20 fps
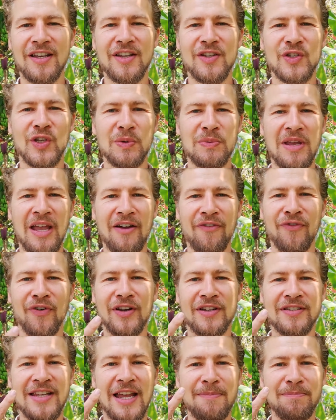So we have, for
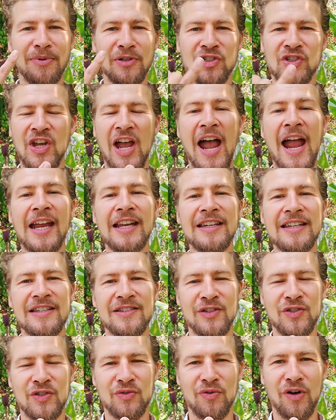example, Chinese
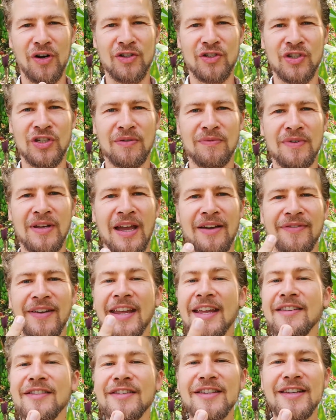astrology, we have
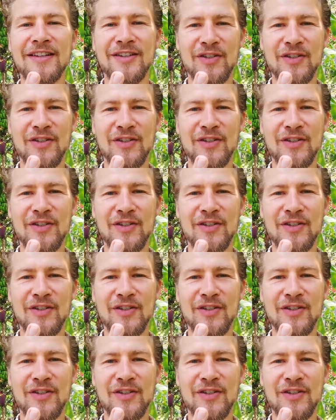Indian